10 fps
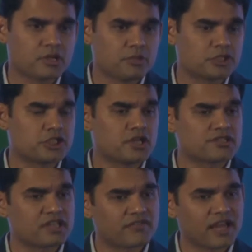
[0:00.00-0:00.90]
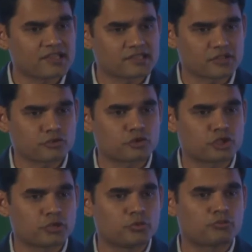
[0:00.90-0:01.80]
but she doesn't have access to
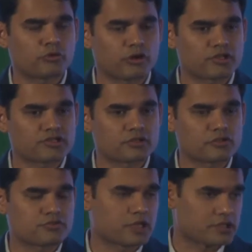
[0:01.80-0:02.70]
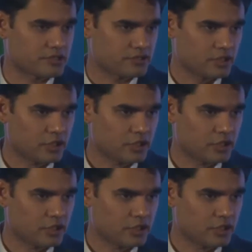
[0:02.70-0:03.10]
genuine products and cosmetics.